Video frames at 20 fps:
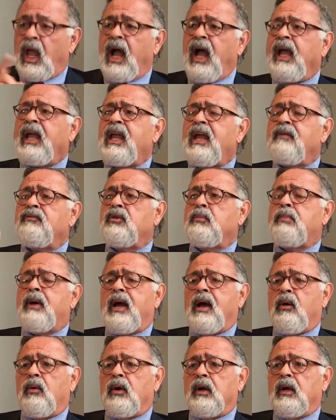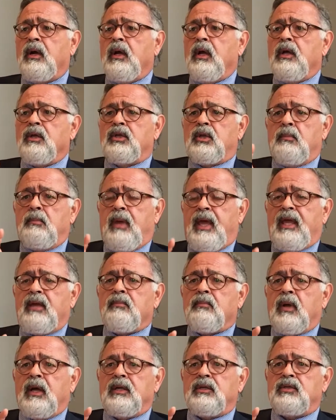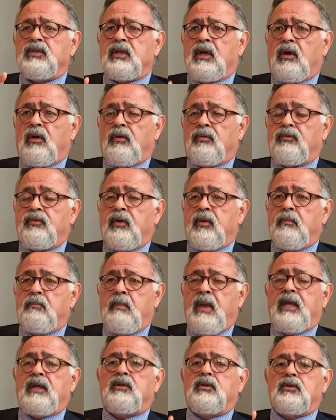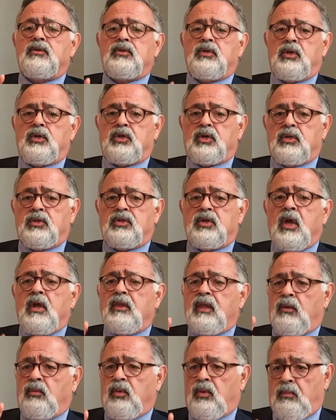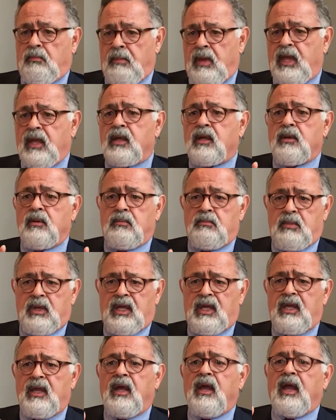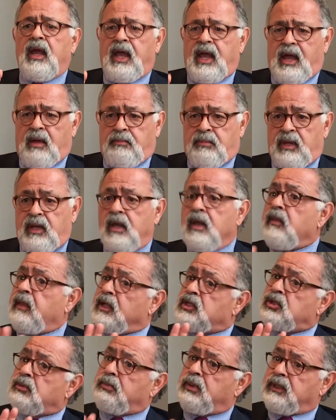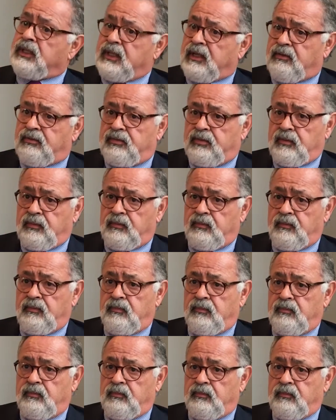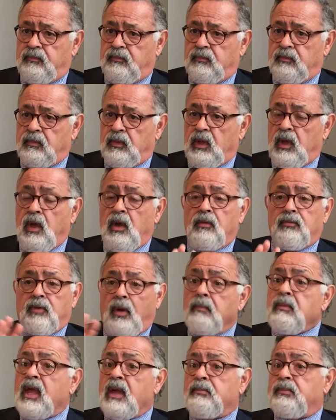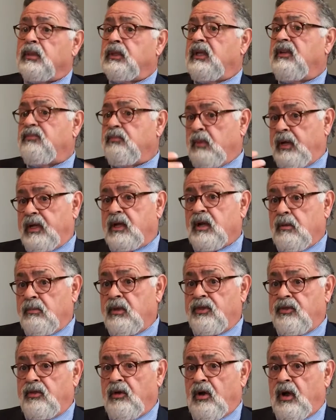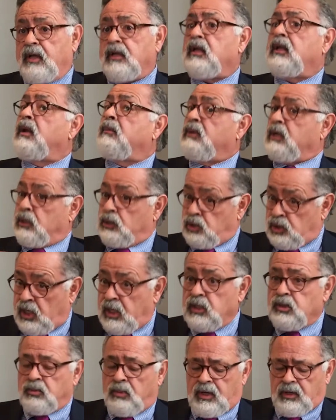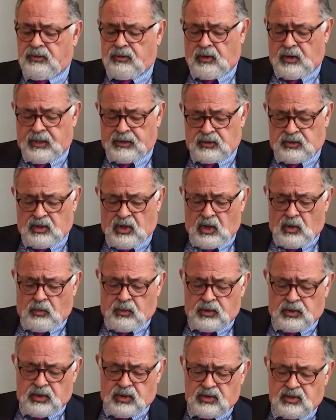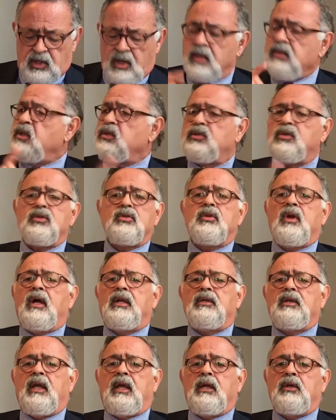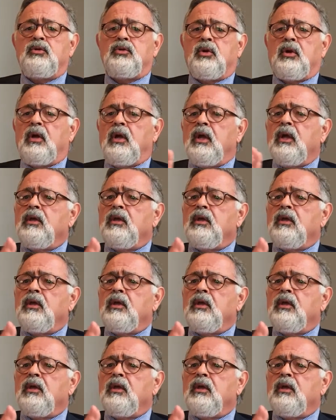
I have the power to make myself make decisions that will make me happy. That's a belief. From that belief might come a thought, and I'm going to change my thoughts, which is, this is not danger,